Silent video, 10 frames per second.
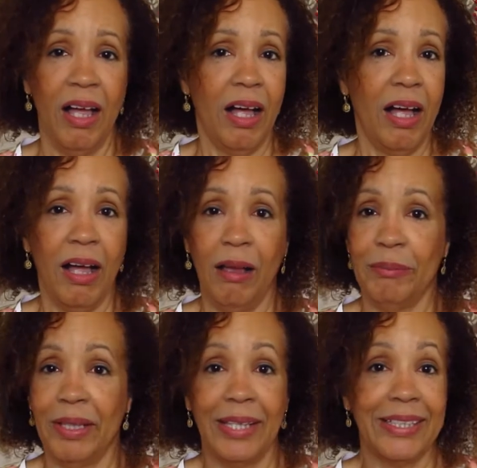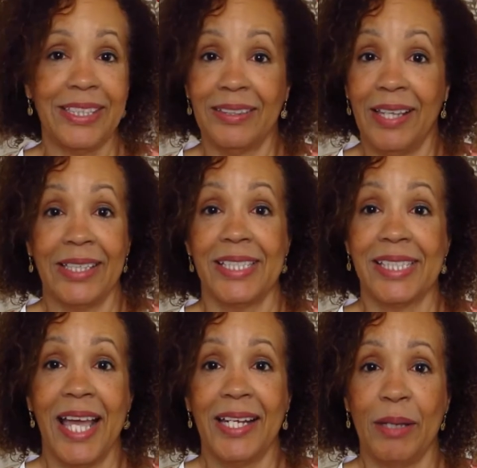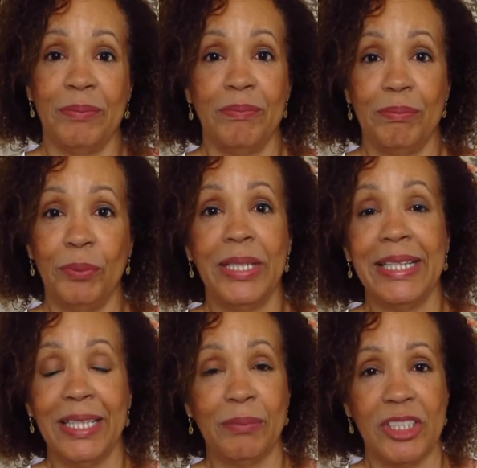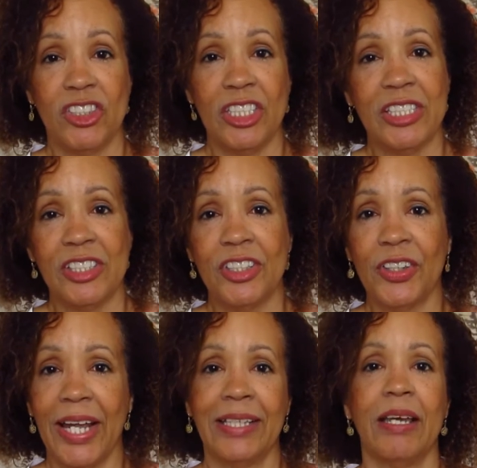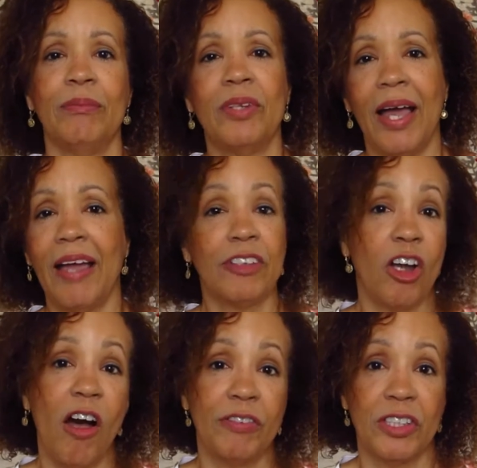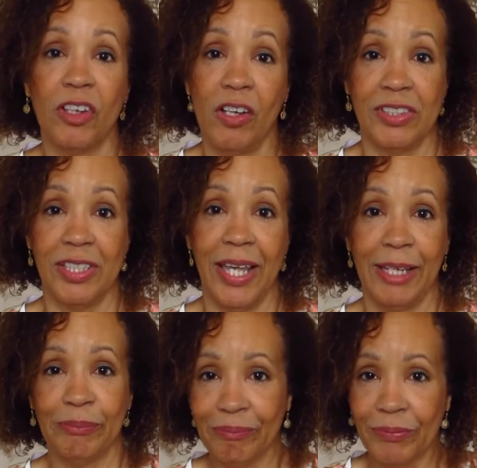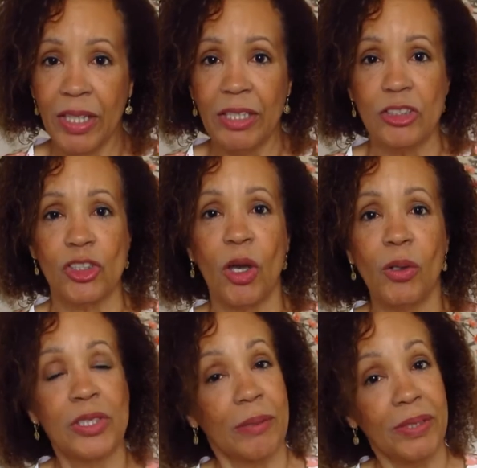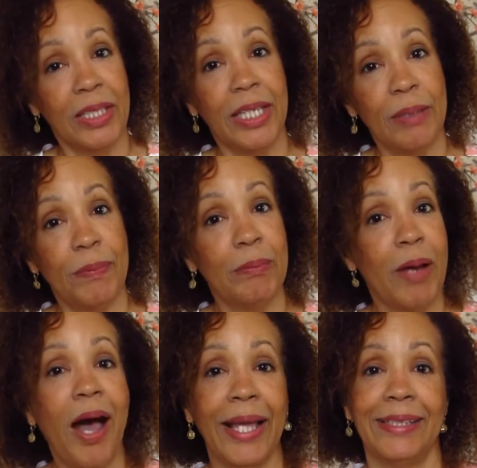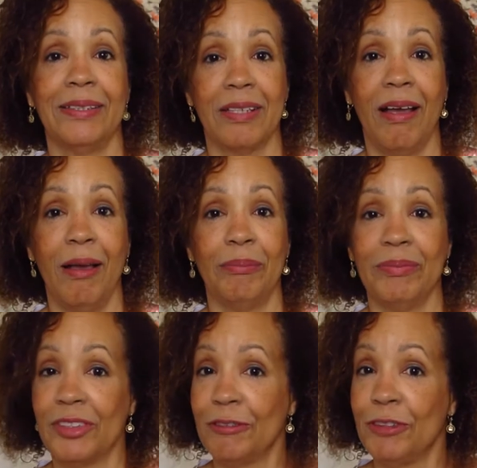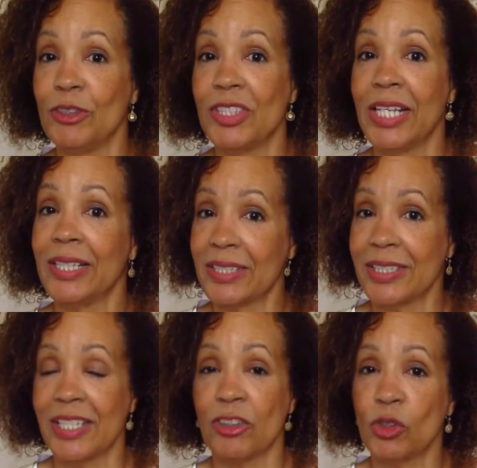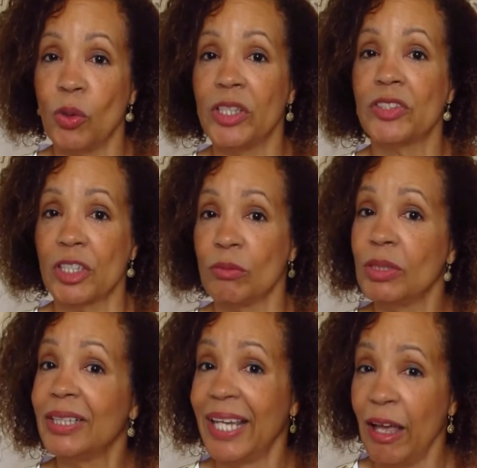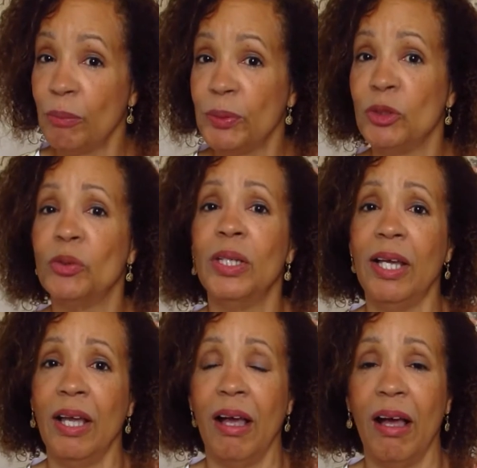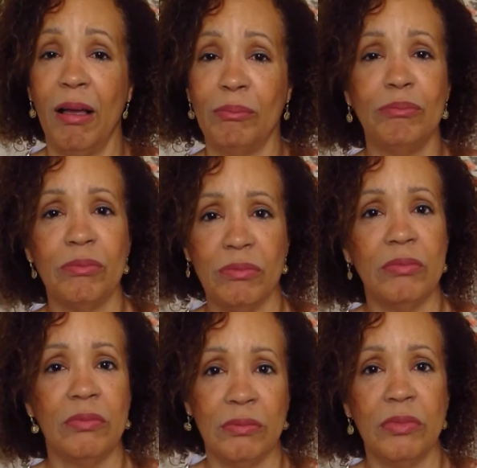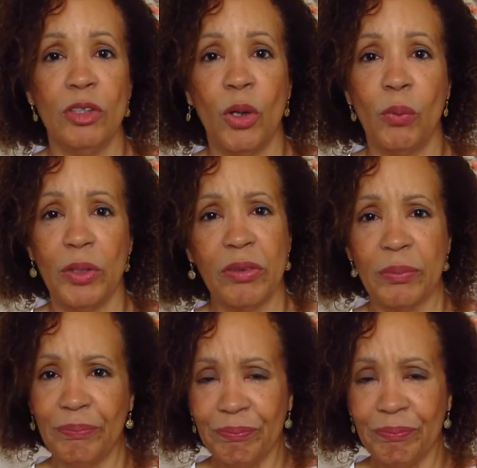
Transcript: Um, like, like I said, I'm breathing much easier, and I'm not, I haven't coughed at all today. So something to keep in mind, um, diffusing essential oils can really help you, um, you know, with